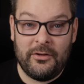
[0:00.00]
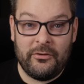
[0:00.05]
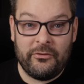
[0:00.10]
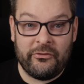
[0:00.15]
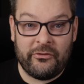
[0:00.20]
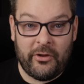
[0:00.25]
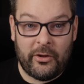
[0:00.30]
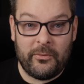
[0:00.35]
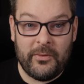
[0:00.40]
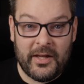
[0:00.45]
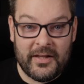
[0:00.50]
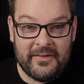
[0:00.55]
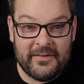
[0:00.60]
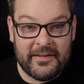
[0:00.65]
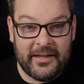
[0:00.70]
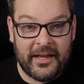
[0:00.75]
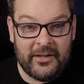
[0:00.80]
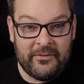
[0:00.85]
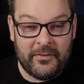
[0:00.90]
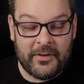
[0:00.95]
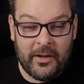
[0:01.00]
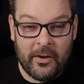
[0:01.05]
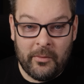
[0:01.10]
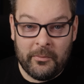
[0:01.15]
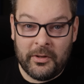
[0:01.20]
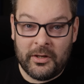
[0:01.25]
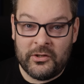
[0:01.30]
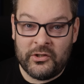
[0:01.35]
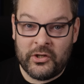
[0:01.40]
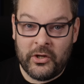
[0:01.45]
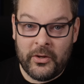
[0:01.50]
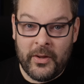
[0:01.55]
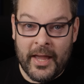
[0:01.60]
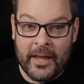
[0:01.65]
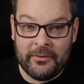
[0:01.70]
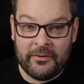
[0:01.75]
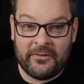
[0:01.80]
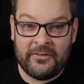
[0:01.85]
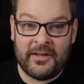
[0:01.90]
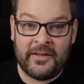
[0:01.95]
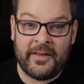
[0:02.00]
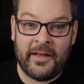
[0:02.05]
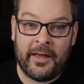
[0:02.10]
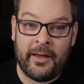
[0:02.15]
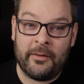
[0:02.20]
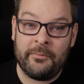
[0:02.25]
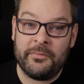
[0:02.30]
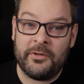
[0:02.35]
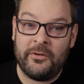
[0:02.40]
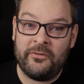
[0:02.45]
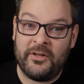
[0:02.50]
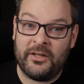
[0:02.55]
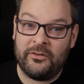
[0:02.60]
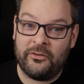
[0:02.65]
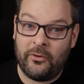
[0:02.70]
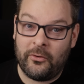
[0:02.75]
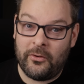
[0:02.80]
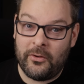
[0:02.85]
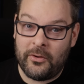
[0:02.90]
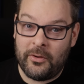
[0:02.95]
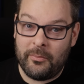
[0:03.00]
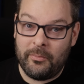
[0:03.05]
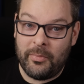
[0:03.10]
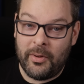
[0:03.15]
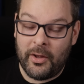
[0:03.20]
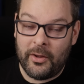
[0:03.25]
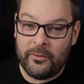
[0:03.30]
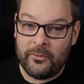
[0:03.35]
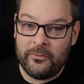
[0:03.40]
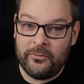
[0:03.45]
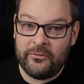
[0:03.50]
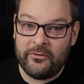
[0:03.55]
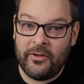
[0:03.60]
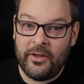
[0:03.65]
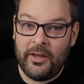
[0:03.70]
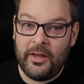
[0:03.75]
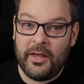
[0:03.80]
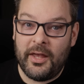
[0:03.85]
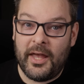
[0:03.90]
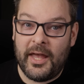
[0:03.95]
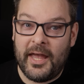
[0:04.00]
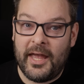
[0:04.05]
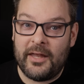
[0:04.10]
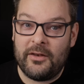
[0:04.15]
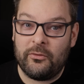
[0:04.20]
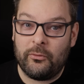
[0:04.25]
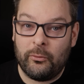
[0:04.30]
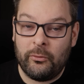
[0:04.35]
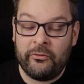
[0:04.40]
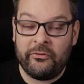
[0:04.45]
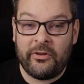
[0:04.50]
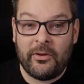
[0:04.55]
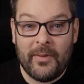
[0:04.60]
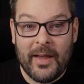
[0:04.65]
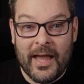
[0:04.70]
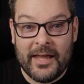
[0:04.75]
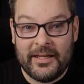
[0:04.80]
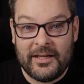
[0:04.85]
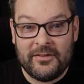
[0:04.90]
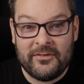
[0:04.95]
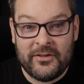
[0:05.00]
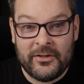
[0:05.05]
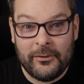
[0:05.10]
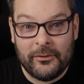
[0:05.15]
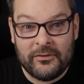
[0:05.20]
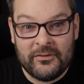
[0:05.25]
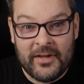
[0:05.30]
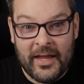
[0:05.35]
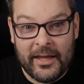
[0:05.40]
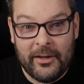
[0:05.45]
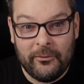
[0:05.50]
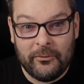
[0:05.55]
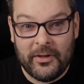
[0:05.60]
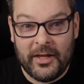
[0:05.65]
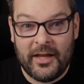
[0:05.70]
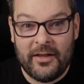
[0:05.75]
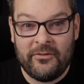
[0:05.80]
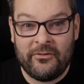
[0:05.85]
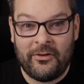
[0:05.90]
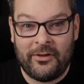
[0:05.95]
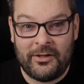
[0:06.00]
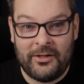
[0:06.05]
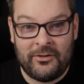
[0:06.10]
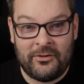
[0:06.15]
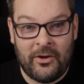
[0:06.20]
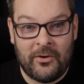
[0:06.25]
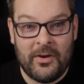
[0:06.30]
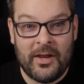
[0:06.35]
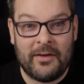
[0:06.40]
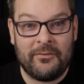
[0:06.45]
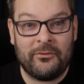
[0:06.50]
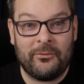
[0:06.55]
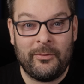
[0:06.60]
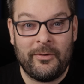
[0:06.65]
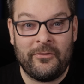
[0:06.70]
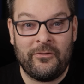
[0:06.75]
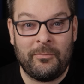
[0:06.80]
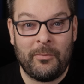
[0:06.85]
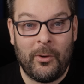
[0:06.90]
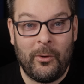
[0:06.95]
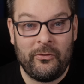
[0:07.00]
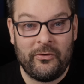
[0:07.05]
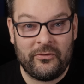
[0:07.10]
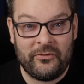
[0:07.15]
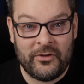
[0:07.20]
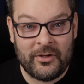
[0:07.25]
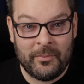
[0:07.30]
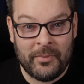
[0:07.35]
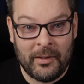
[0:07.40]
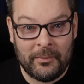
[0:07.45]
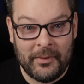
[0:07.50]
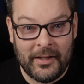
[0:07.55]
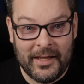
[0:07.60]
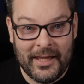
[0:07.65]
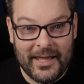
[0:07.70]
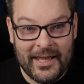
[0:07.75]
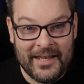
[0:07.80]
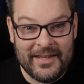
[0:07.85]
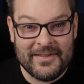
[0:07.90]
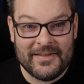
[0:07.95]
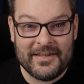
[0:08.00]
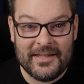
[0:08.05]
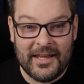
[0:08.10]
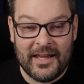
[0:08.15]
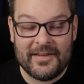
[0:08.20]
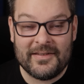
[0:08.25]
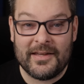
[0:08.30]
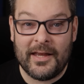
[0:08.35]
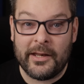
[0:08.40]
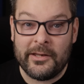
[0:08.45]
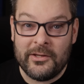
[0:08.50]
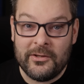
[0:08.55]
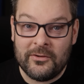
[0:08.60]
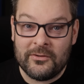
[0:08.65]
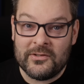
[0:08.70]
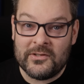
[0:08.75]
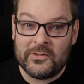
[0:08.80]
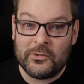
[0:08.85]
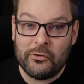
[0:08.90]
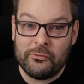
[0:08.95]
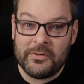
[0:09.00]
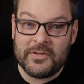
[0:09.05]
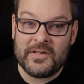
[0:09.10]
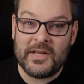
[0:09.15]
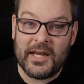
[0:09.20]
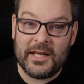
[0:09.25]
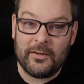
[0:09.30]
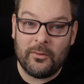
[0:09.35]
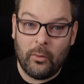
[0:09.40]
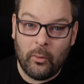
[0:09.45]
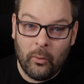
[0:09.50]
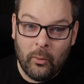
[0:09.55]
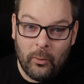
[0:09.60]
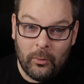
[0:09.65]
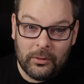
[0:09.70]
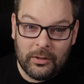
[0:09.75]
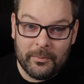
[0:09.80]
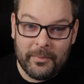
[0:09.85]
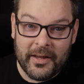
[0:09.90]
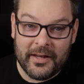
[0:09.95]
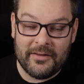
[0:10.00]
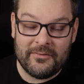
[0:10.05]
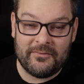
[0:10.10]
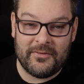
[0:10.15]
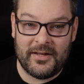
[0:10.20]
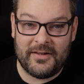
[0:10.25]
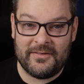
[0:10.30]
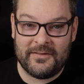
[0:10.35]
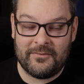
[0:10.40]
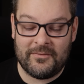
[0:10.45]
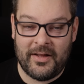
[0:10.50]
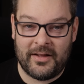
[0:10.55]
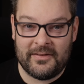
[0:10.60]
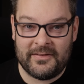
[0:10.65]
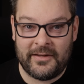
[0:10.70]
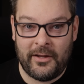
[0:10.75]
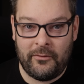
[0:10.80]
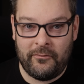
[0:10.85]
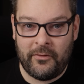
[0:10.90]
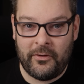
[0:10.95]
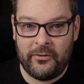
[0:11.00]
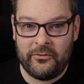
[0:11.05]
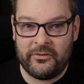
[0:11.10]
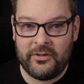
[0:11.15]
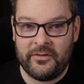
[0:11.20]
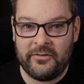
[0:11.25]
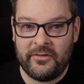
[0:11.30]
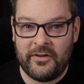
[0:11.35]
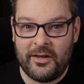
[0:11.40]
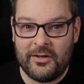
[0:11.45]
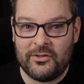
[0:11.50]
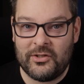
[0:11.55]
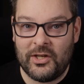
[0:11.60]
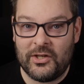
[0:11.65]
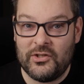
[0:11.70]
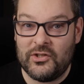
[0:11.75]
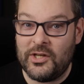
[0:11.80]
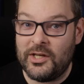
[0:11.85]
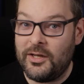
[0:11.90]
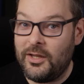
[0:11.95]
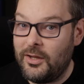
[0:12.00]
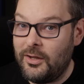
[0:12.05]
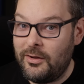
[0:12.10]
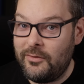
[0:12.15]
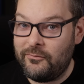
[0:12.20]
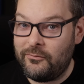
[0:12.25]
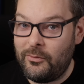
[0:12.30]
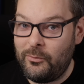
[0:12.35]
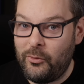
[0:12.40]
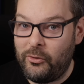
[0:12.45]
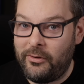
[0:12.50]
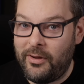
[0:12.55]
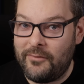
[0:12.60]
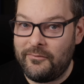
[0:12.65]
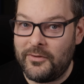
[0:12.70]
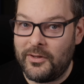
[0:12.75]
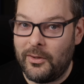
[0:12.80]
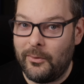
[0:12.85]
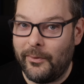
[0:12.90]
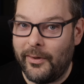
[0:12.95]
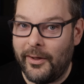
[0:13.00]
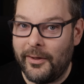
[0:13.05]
So in today's video, I'm going to show you how to set that up using Docker Compose and also add it to your Tailnet so that you don't have to expose it to the public internet and you can still retain all the benefits of that self-hosted search engine from wherever you